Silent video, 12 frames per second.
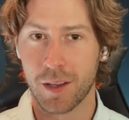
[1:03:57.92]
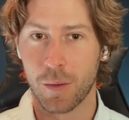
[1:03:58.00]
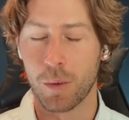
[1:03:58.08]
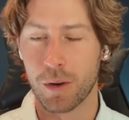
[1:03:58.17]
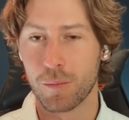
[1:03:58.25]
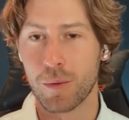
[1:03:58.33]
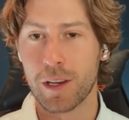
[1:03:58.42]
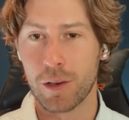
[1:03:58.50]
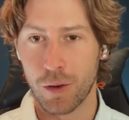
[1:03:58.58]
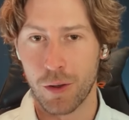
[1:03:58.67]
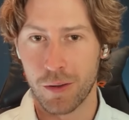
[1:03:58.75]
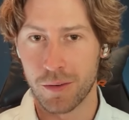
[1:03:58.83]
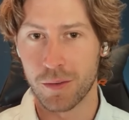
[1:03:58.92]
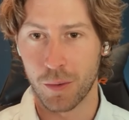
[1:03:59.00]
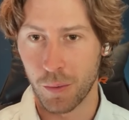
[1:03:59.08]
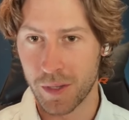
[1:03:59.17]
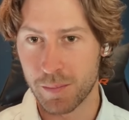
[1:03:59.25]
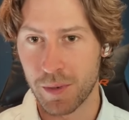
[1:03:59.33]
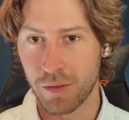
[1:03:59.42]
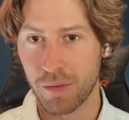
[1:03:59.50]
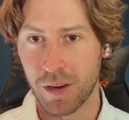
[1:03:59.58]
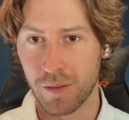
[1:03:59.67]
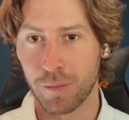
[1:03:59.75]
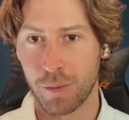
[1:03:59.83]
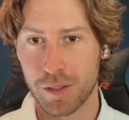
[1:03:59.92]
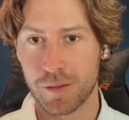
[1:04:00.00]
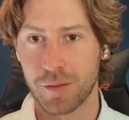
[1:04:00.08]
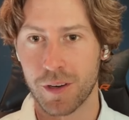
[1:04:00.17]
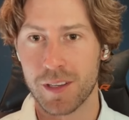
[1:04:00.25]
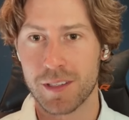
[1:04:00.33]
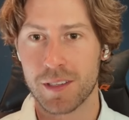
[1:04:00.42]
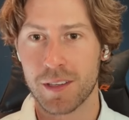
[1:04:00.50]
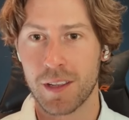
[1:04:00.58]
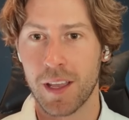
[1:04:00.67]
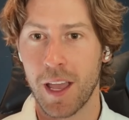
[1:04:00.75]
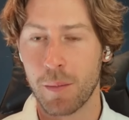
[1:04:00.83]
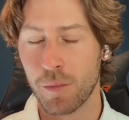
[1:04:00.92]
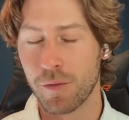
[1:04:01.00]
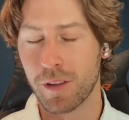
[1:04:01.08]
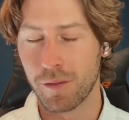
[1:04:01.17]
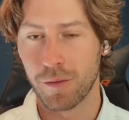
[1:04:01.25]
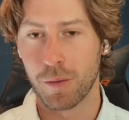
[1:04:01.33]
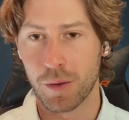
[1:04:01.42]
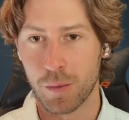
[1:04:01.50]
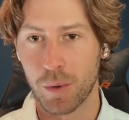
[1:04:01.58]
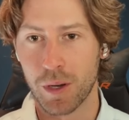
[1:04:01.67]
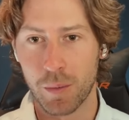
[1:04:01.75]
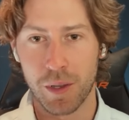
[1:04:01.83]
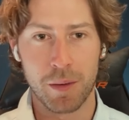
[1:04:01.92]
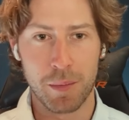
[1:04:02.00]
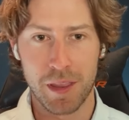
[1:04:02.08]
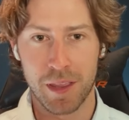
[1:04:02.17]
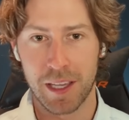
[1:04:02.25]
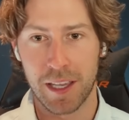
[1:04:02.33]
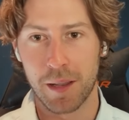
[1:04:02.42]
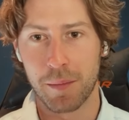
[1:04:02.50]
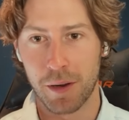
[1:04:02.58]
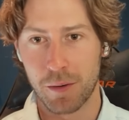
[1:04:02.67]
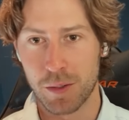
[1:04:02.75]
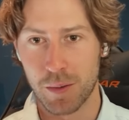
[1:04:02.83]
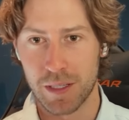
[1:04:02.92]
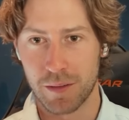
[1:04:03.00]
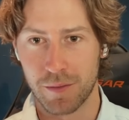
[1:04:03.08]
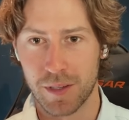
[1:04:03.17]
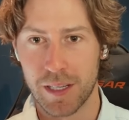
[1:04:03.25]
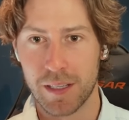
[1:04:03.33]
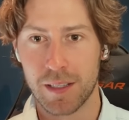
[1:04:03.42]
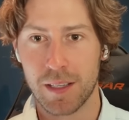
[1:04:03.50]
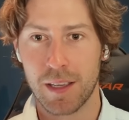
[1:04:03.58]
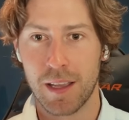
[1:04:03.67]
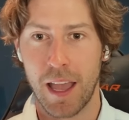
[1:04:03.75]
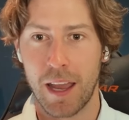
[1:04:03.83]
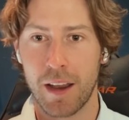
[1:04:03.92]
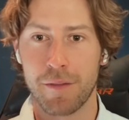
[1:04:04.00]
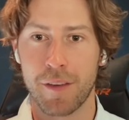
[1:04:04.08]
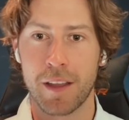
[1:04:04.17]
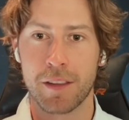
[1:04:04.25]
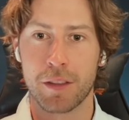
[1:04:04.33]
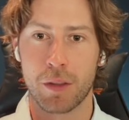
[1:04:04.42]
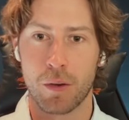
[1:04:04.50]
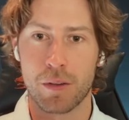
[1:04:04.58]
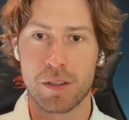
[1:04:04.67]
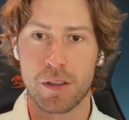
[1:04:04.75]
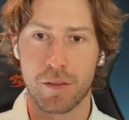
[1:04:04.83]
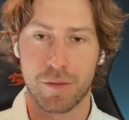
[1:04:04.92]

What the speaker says: what have we learned or what's been reinforced for us, and moving forward, what are we going to be thinking about or doing differently? And I find that those are the